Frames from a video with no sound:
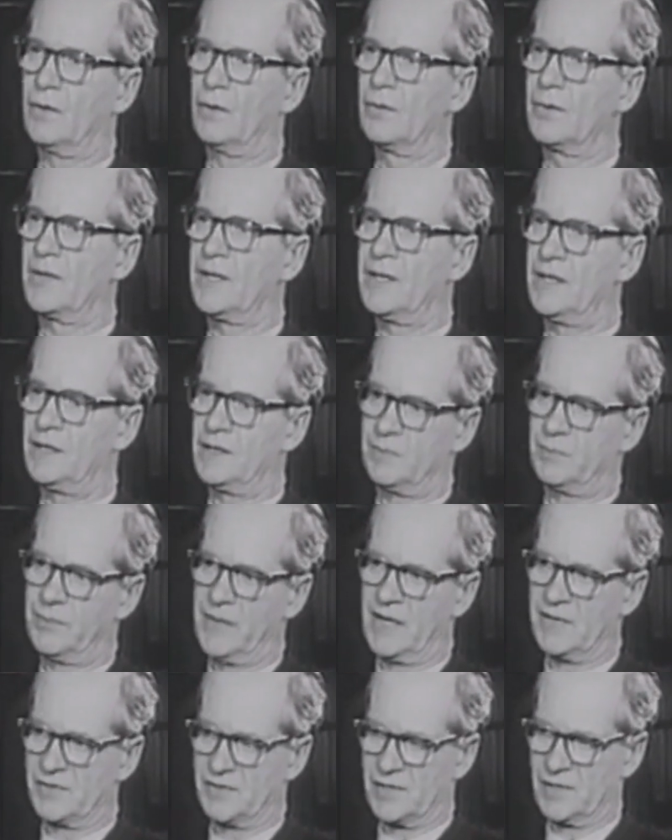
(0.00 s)
only in the
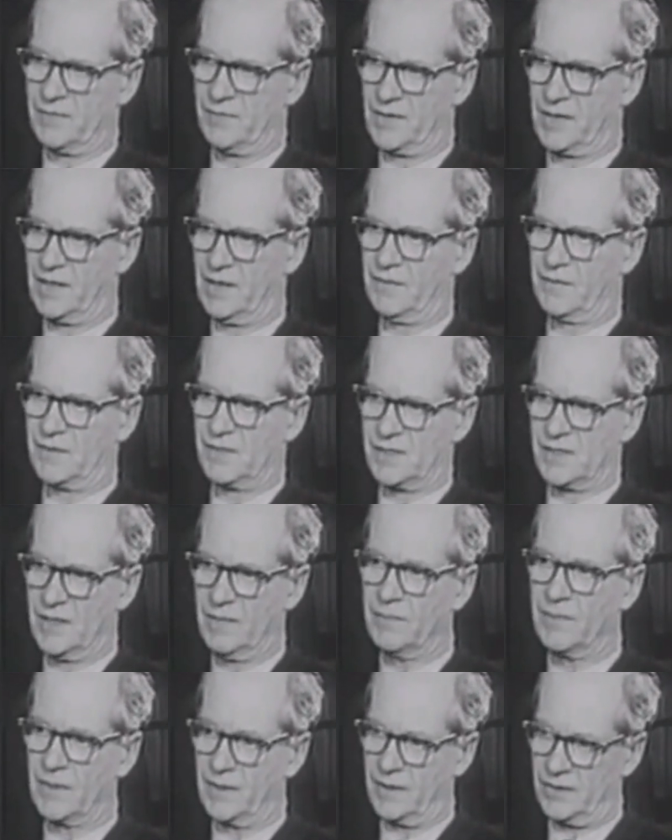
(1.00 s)
presence of a given
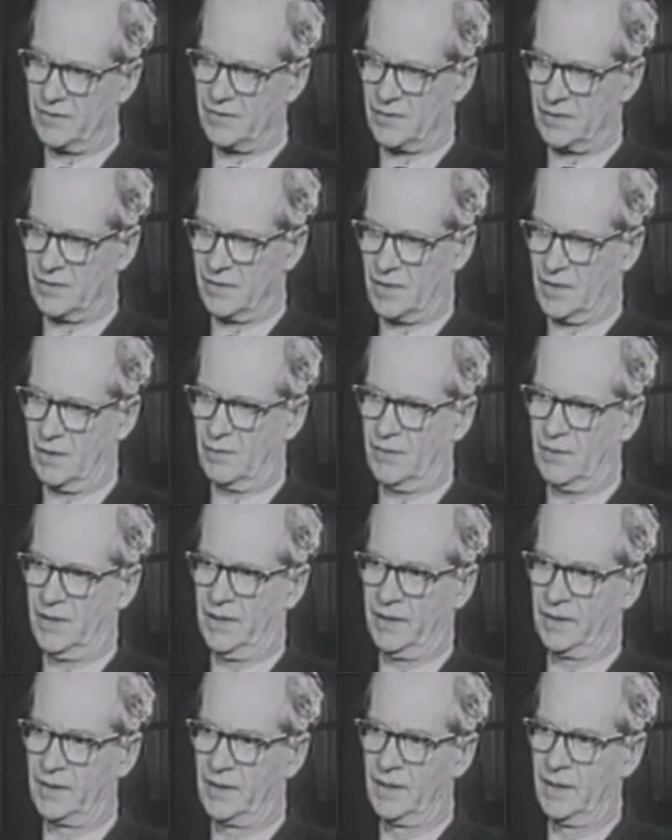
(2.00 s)
stimulus, and so
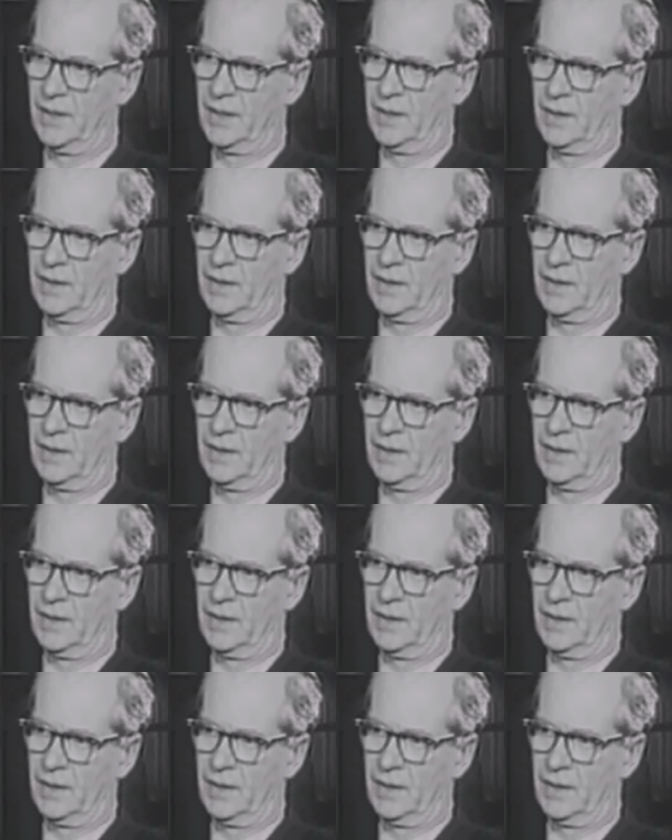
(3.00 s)
on.